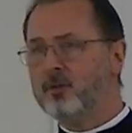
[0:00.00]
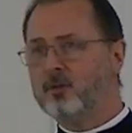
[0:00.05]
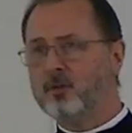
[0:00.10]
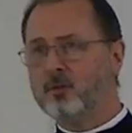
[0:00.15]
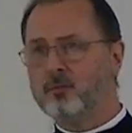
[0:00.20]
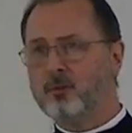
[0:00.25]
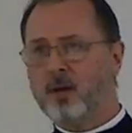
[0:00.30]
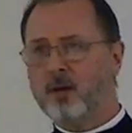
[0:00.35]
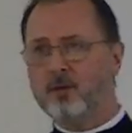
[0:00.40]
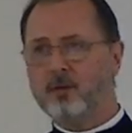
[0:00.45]

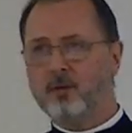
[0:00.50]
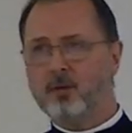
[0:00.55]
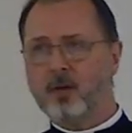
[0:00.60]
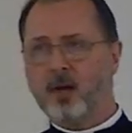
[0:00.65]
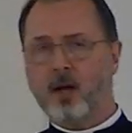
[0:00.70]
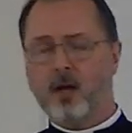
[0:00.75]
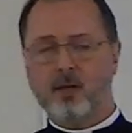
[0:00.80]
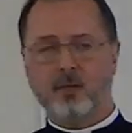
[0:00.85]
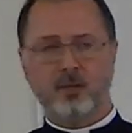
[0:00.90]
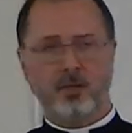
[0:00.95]
To render
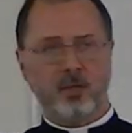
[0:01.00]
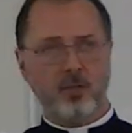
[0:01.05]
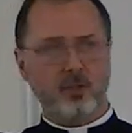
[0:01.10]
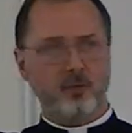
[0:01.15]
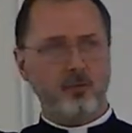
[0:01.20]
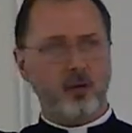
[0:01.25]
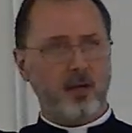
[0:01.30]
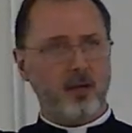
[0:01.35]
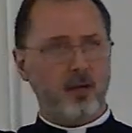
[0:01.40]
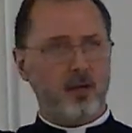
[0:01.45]

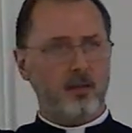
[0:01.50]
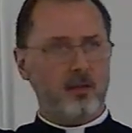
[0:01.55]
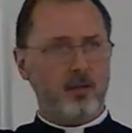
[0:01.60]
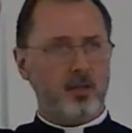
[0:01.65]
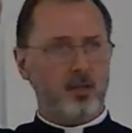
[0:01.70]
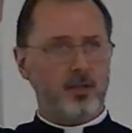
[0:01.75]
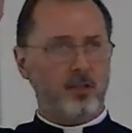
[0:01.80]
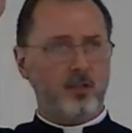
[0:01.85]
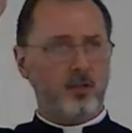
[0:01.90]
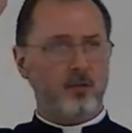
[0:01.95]
conscious
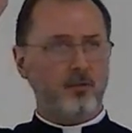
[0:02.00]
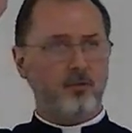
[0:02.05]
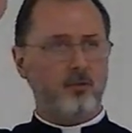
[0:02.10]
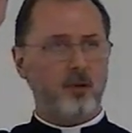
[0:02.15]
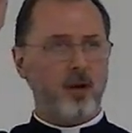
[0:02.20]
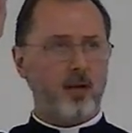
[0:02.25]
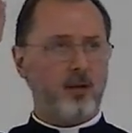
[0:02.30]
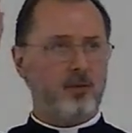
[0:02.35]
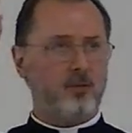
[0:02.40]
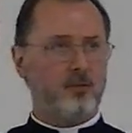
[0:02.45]
recognition of
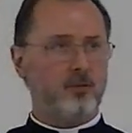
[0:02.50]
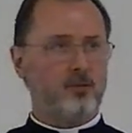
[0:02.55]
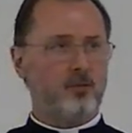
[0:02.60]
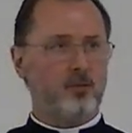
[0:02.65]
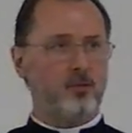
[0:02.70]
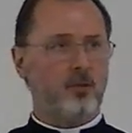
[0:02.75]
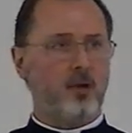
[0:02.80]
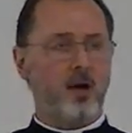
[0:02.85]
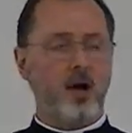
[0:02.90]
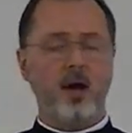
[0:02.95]
gratitude
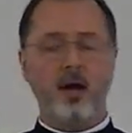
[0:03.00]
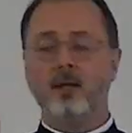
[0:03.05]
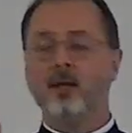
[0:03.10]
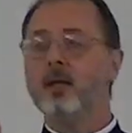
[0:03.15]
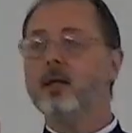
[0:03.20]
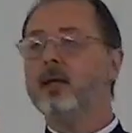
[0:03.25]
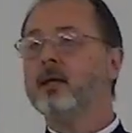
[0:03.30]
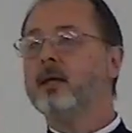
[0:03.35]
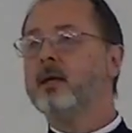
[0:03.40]
to God